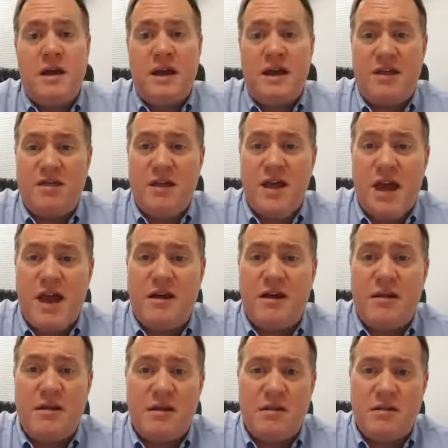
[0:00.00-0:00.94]
in the
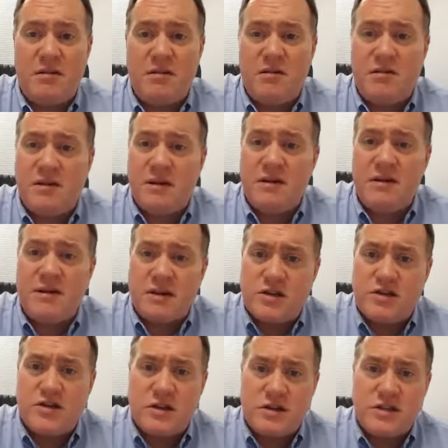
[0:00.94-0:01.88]
end, the
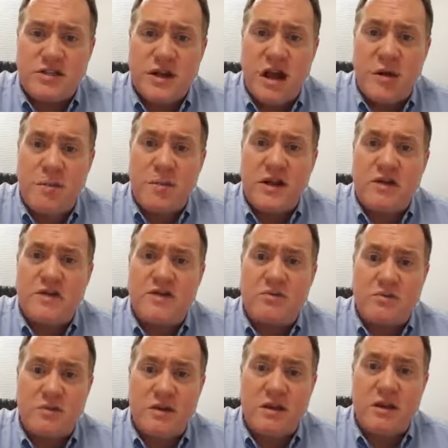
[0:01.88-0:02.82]
insurance company is
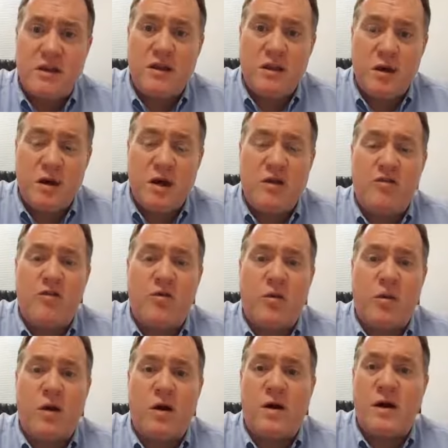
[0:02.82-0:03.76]
really looking
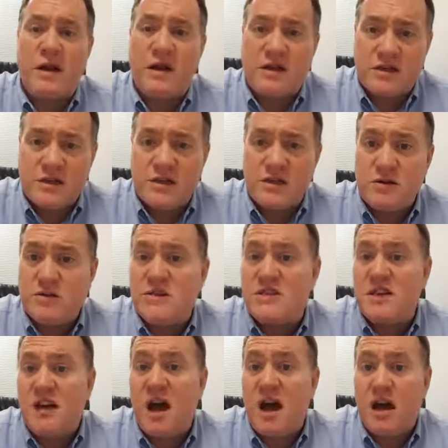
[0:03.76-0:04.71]
for an excuse
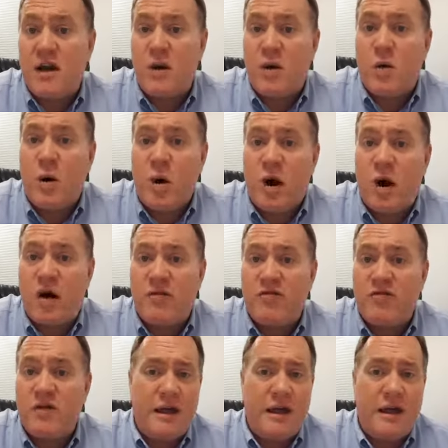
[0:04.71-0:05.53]
to cut you off.